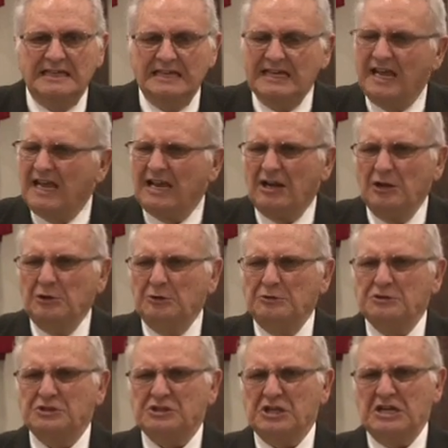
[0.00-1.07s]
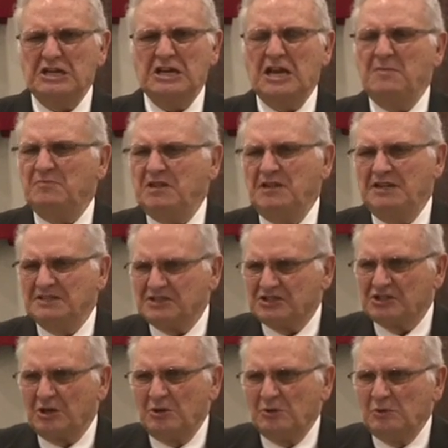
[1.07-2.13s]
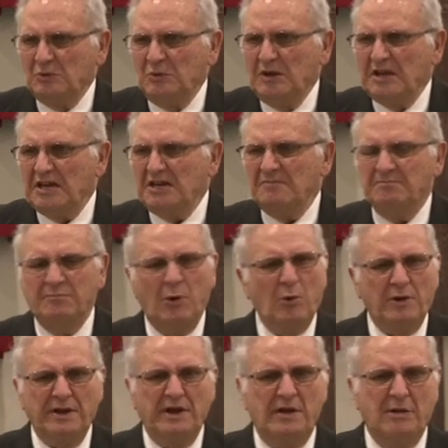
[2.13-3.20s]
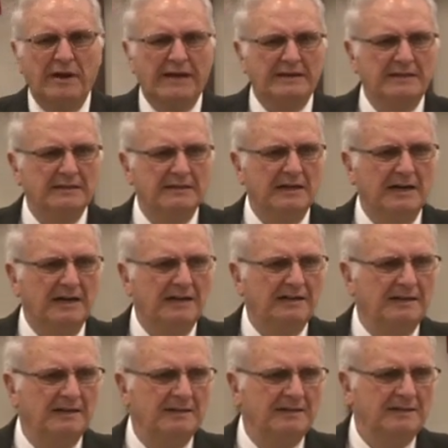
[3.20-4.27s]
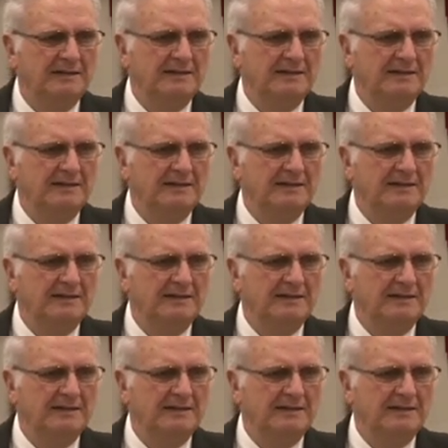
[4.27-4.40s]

He let loose. He emptied his soul. He poured it all out to God.